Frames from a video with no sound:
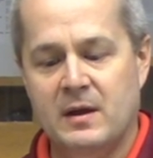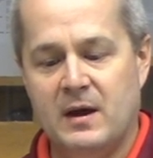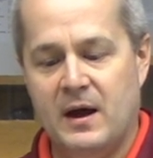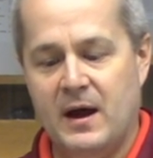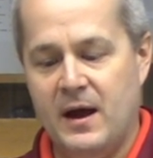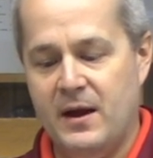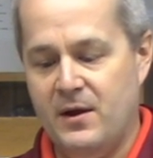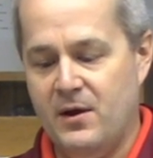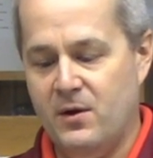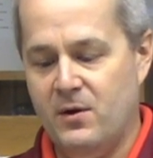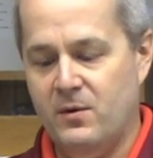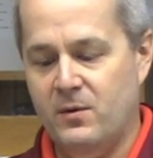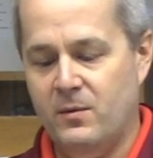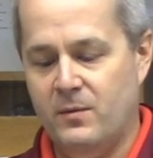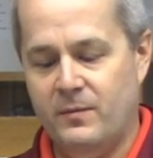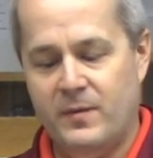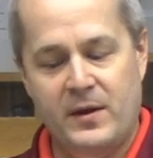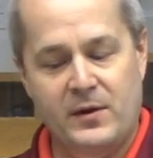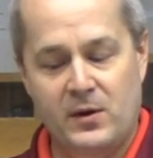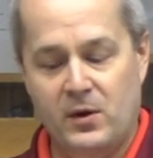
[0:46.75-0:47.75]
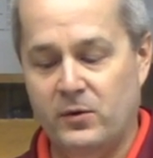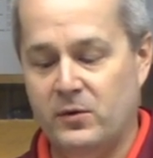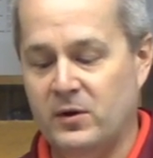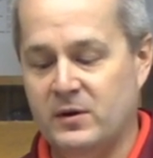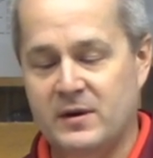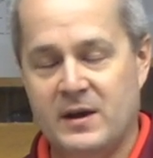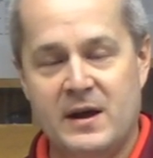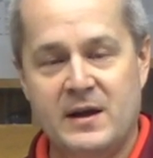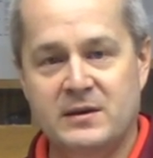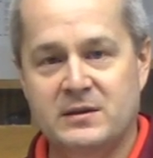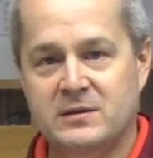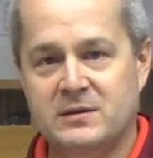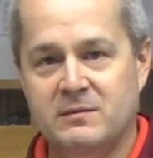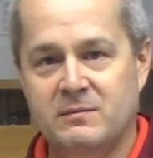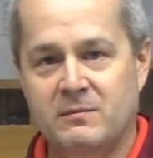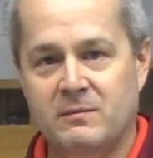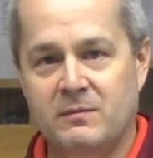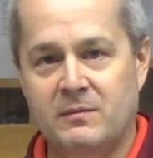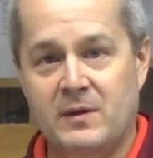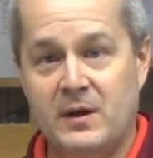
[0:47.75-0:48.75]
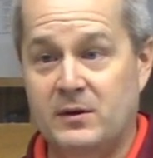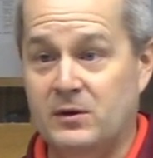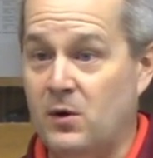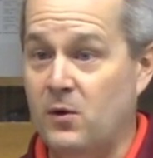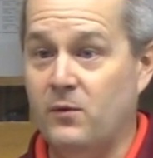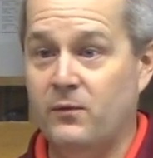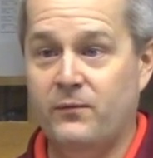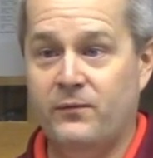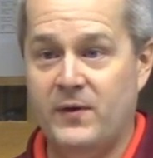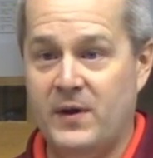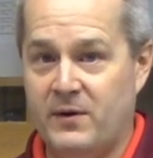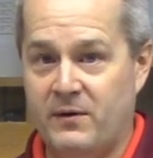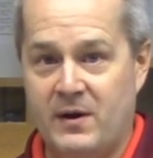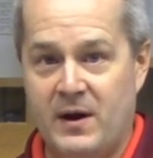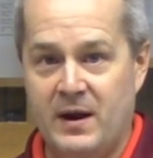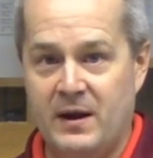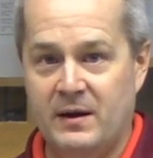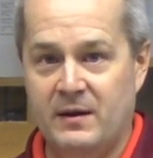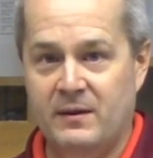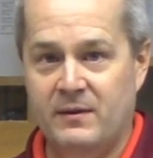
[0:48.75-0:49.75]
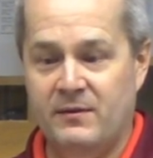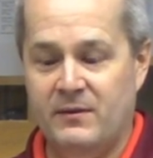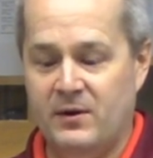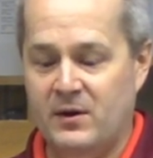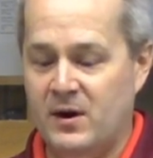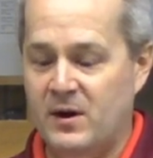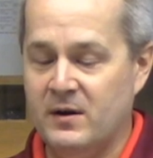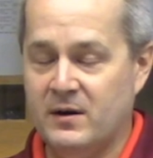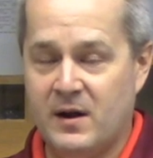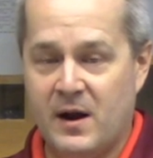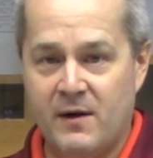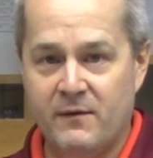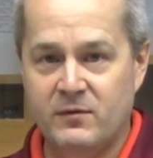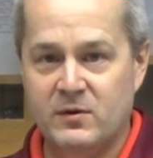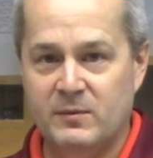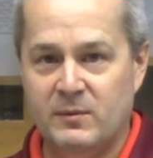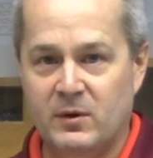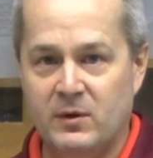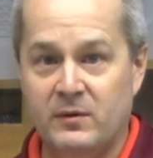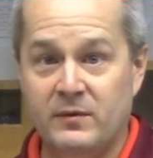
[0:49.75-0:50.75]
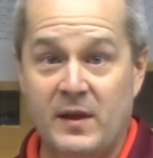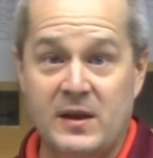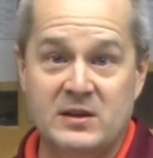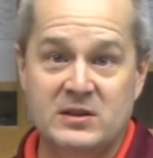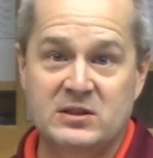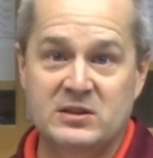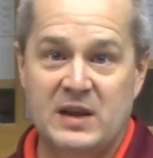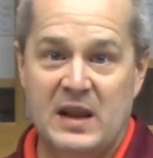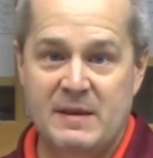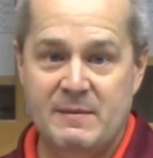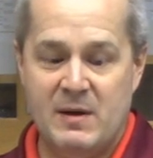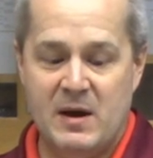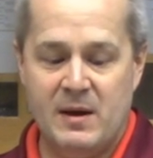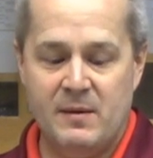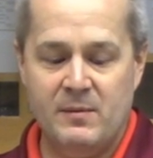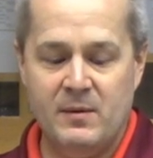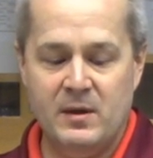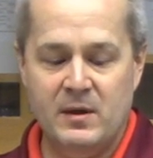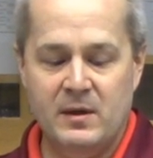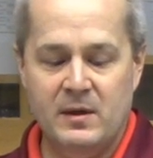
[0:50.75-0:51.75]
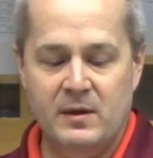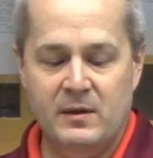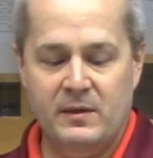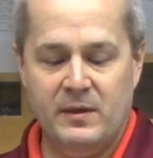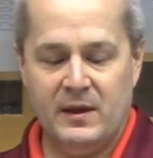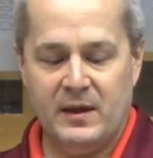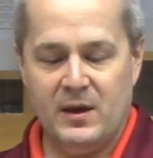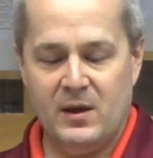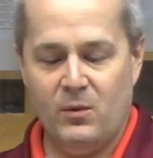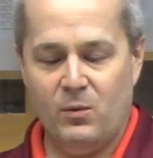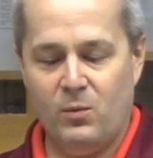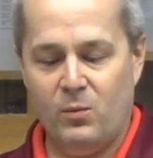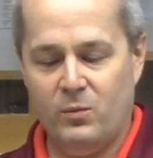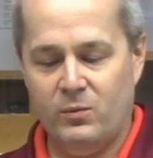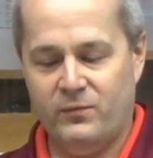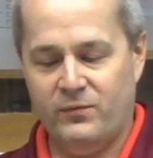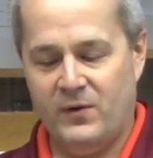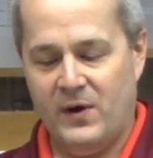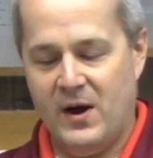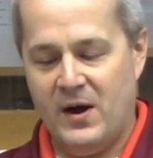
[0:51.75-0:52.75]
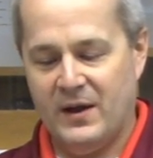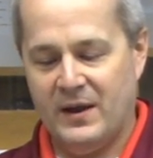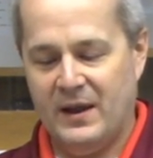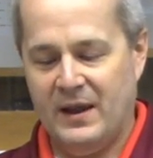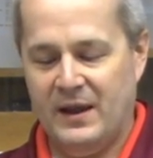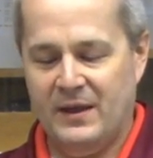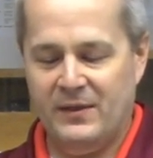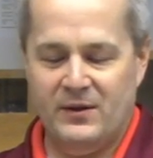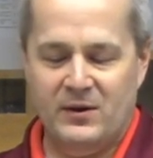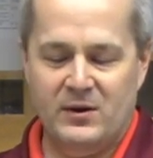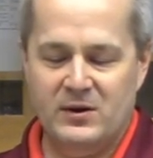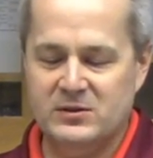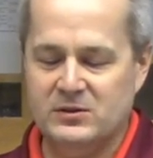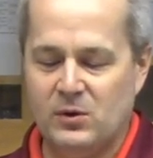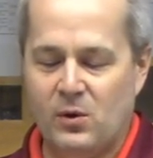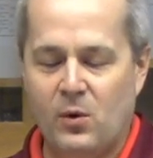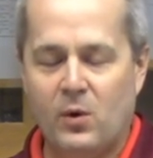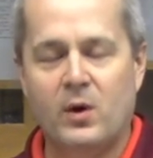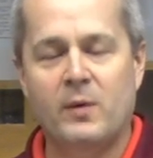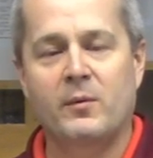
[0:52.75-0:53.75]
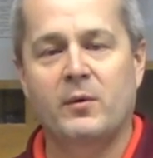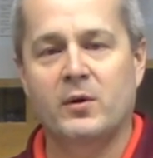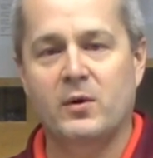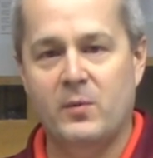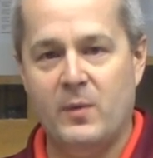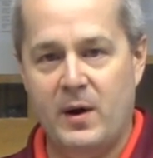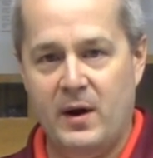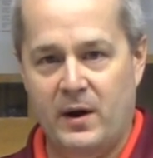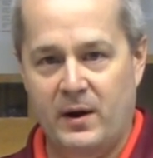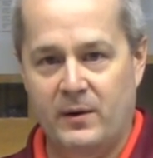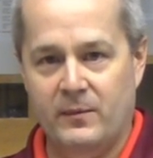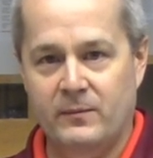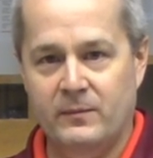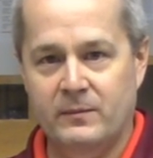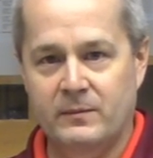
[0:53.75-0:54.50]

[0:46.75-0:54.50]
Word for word: I know, they don't look nice, they don't fit right, they're uncomfortable, they steam up, they get foggy, and they're just horrible to wear,